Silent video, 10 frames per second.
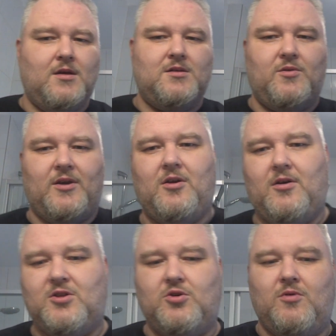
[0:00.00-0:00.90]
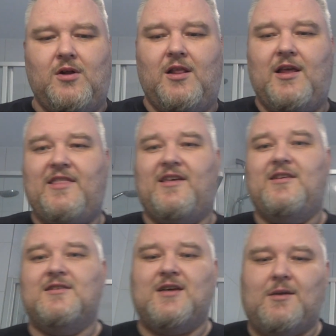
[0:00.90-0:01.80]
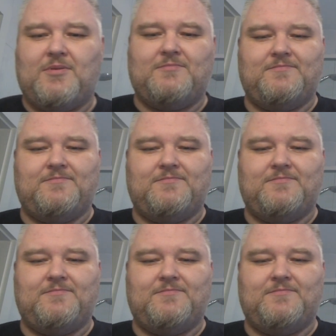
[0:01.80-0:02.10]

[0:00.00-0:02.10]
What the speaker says: So we're going to lather this up.